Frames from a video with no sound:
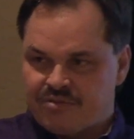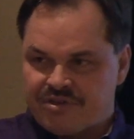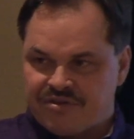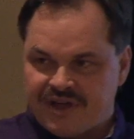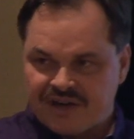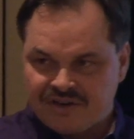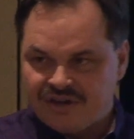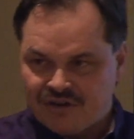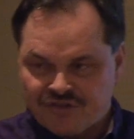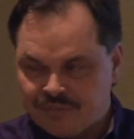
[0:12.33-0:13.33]
whether that
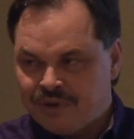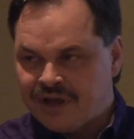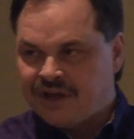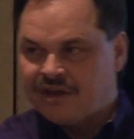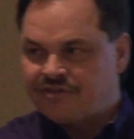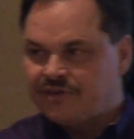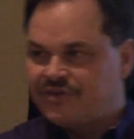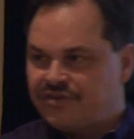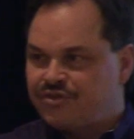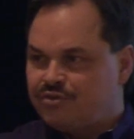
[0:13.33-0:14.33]
you're supplying
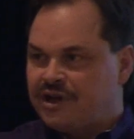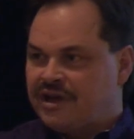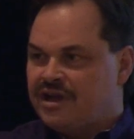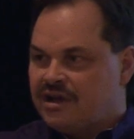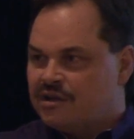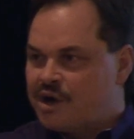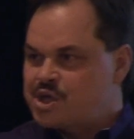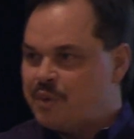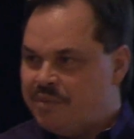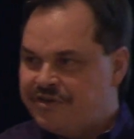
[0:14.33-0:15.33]
services to a
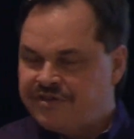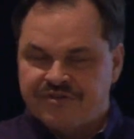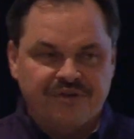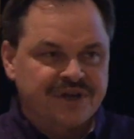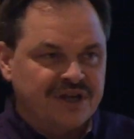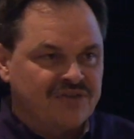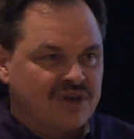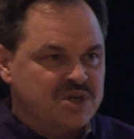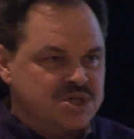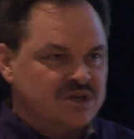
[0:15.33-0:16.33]
larger business
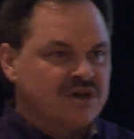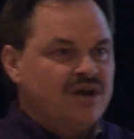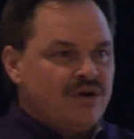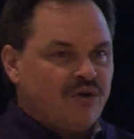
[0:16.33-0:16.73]
organization